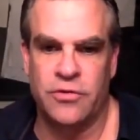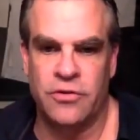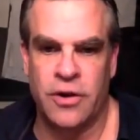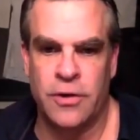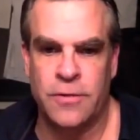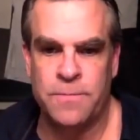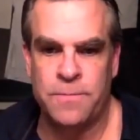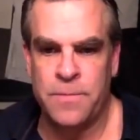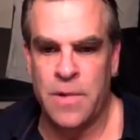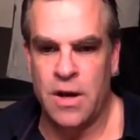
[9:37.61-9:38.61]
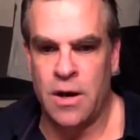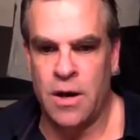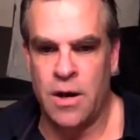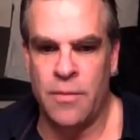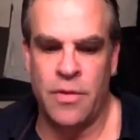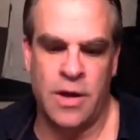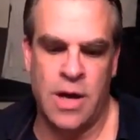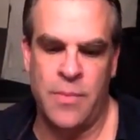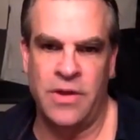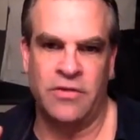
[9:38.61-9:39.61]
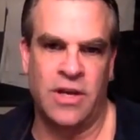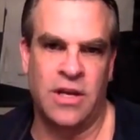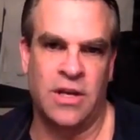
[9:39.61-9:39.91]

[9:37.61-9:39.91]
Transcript: So the companies, again,